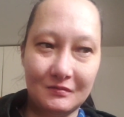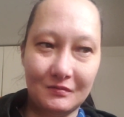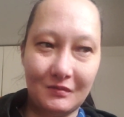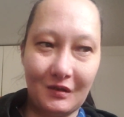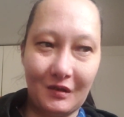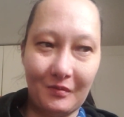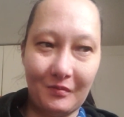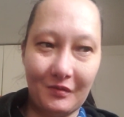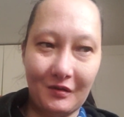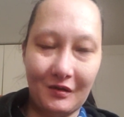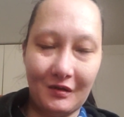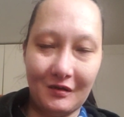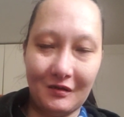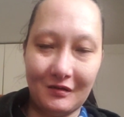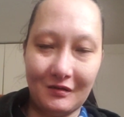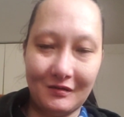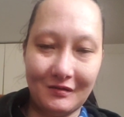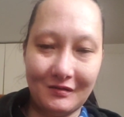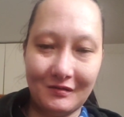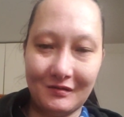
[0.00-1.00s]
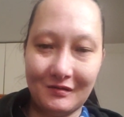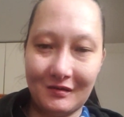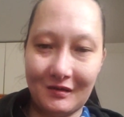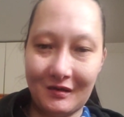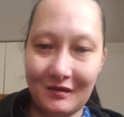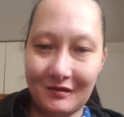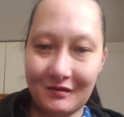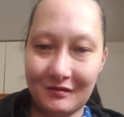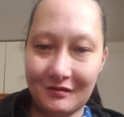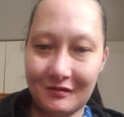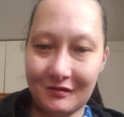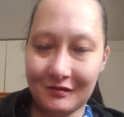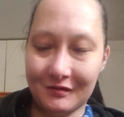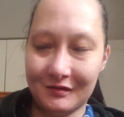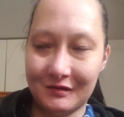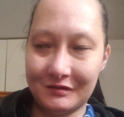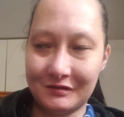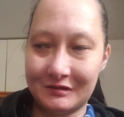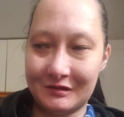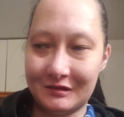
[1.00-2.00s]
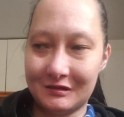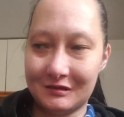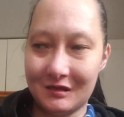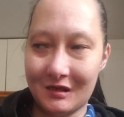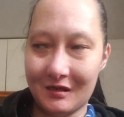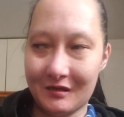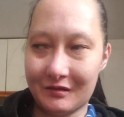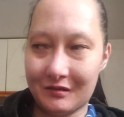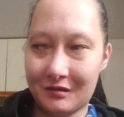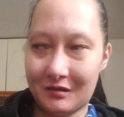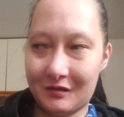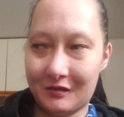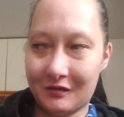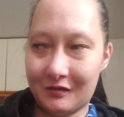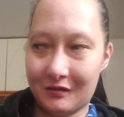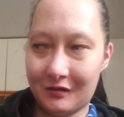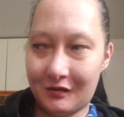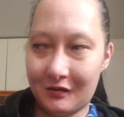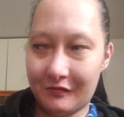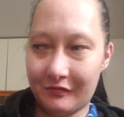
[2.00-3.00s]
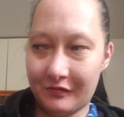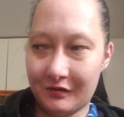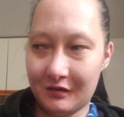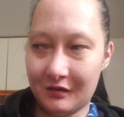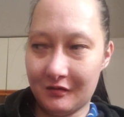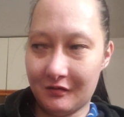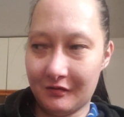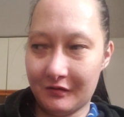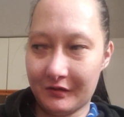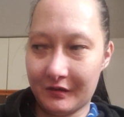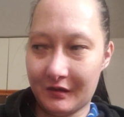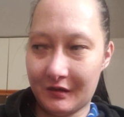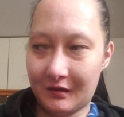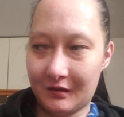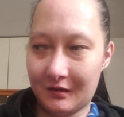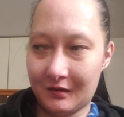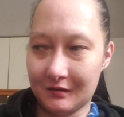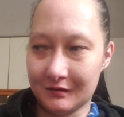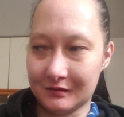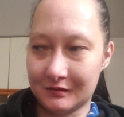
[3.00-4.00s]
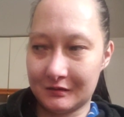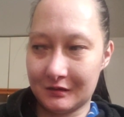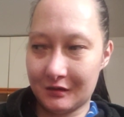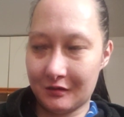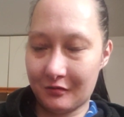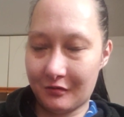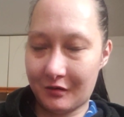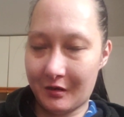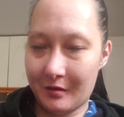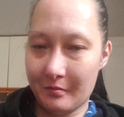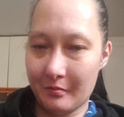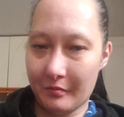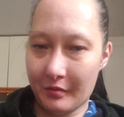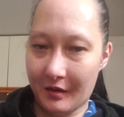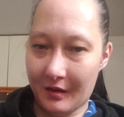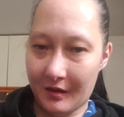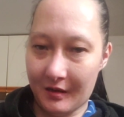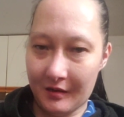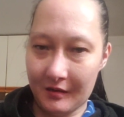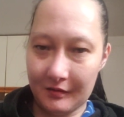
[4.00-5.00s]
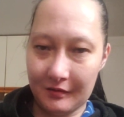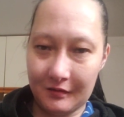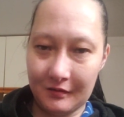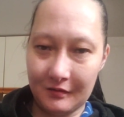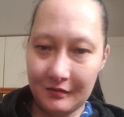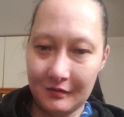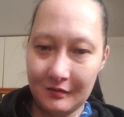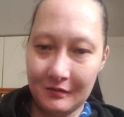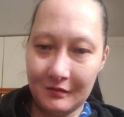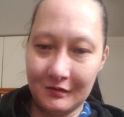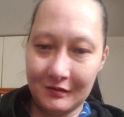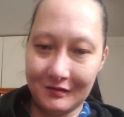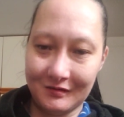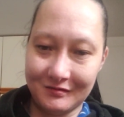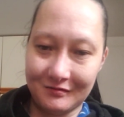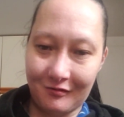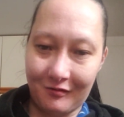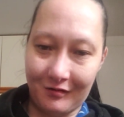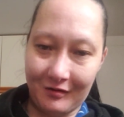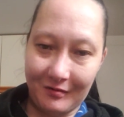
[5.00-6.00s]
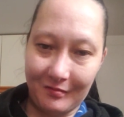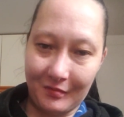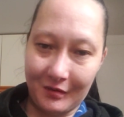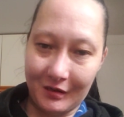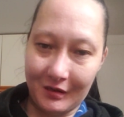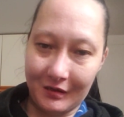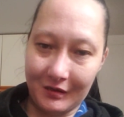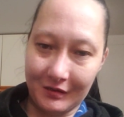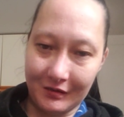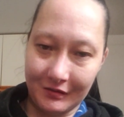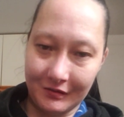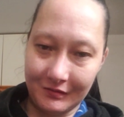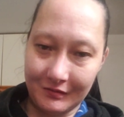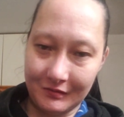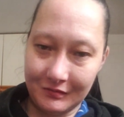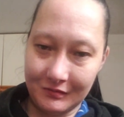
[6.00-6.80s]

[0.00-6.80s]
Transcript: And like, I don't know. It says that the video that I said where I'm back is on my